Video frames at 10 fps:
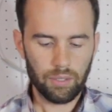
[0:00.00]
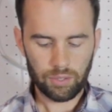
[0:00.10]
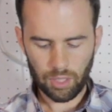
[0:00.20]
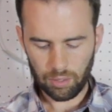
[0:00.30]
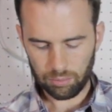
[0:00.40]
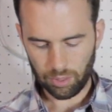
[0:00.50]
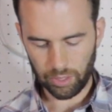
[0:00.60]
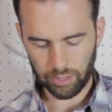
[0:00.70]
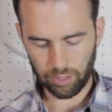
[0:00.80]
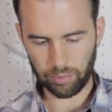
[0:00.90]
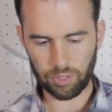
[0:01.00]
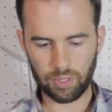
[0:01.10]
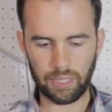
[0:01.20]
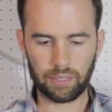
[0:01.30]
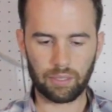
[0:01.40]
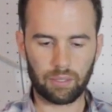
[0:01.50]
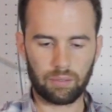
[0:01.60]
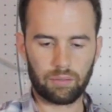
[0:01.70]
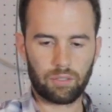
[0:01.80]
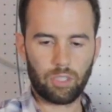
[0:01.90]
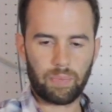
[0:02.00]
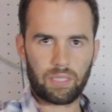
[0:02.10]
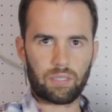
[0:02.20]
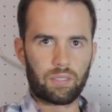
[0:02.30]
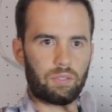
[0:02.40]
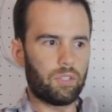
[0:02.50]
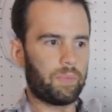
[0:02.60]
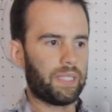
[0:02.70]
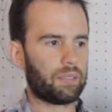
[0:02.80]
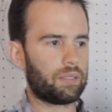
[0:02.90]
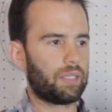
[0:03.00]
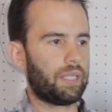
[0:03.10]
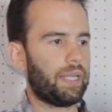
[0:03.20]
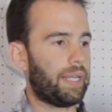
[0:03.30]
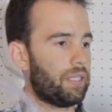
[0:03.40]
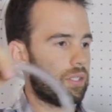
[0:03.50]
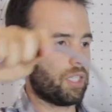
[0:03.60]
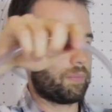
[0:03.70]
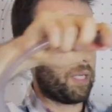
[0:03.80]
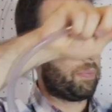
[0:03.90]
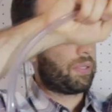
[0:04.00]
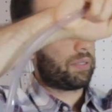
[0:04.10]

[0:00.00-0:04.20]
So all you do is you take the 2 pieces of tubing and you hook them up